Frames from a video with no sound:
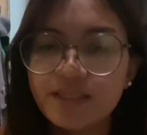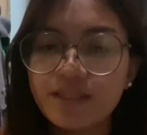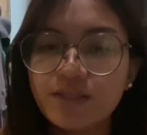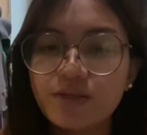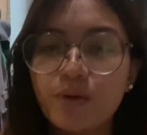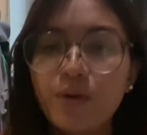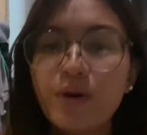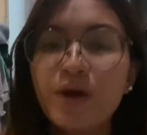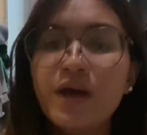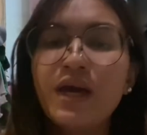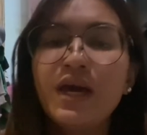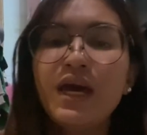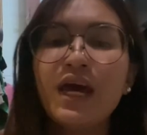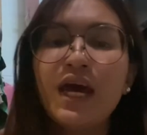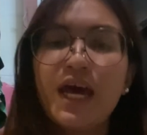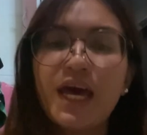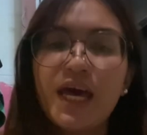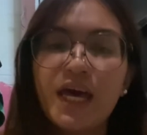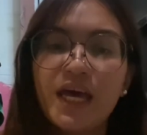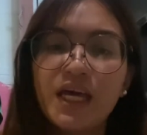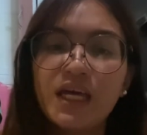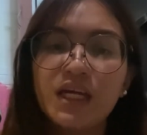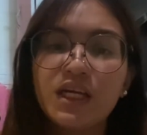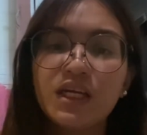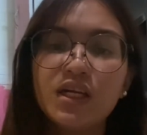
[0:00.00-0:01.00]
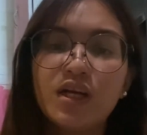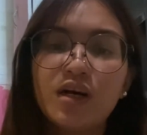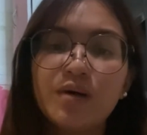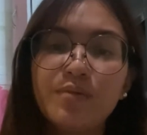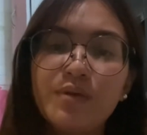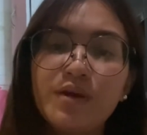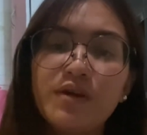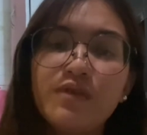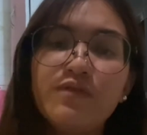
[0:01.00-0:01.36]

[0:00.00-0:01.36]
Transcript: So, economic